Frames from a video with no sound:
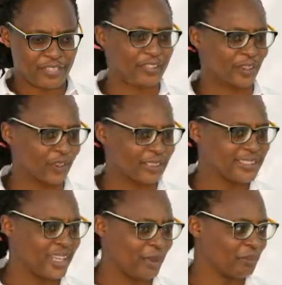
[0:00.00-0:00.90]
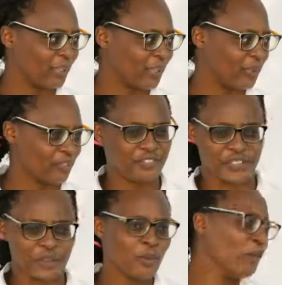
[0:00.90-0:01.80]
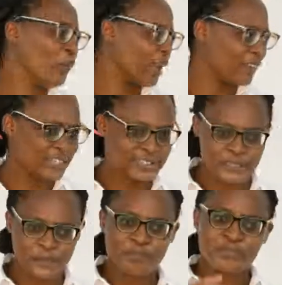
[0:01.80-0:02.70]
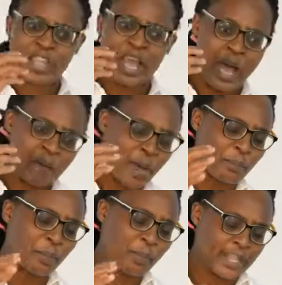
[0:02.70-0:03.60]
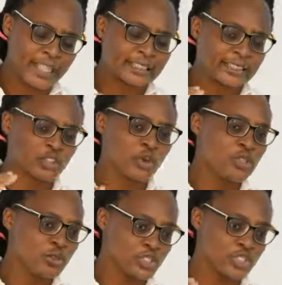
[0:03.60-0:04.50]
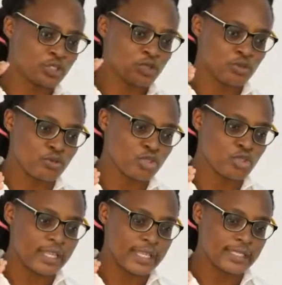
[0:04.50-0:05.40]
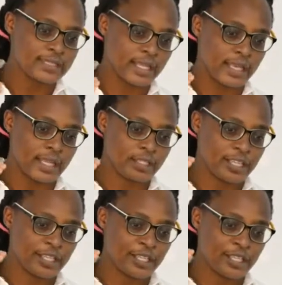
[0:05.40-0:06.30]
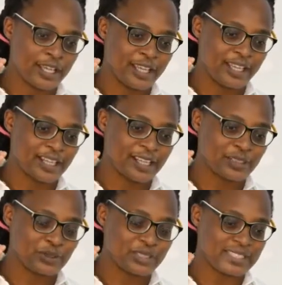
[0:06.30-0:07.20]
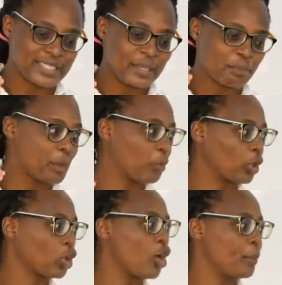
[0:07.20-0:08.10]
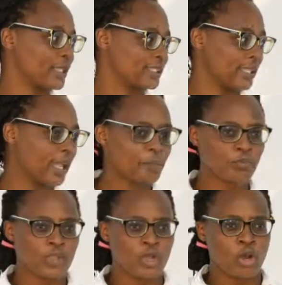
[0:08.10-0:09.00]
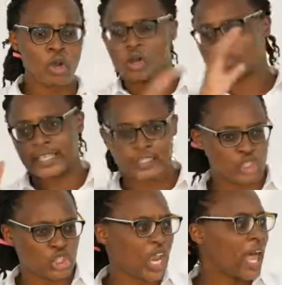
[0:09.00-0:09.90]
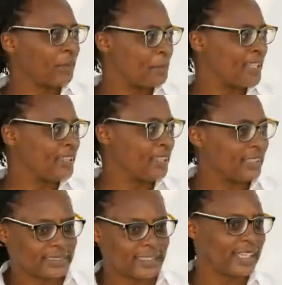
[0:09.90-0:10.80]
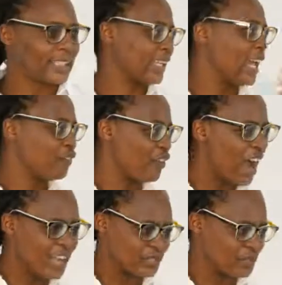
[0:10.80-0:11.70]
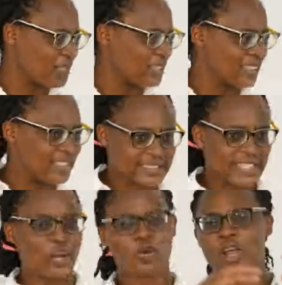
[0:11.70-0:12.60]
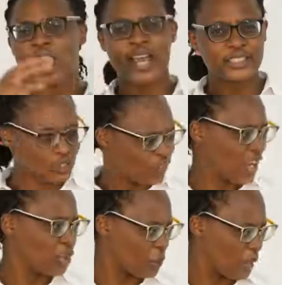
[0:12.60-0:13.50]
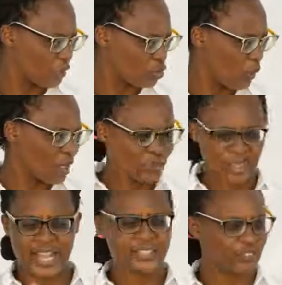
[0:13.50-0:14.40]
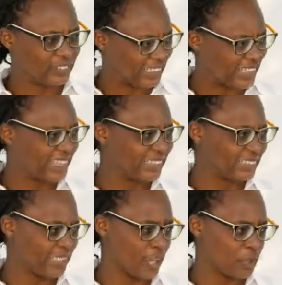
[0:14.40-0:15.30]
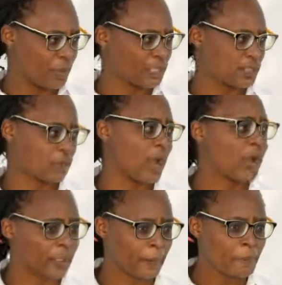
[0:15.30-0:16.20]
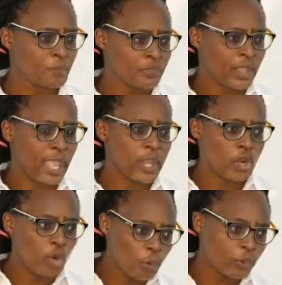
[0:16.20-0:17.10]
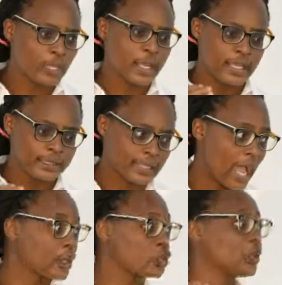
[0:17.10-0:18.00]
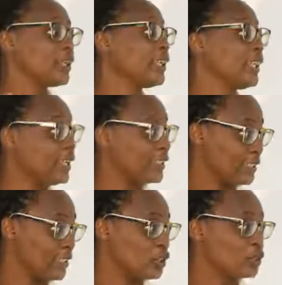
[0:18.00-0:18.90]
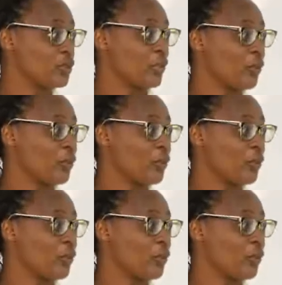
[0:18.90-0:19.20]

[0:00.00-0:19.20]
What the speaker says: I think they call it timeline or feed, whatever it is, but it's so interesting to listen and to see people commenting, oh, does shall mean this, and does advise mean this, and all kinds of arguments, right, all kinds of legalist arguments around it, and nobody is actually listening to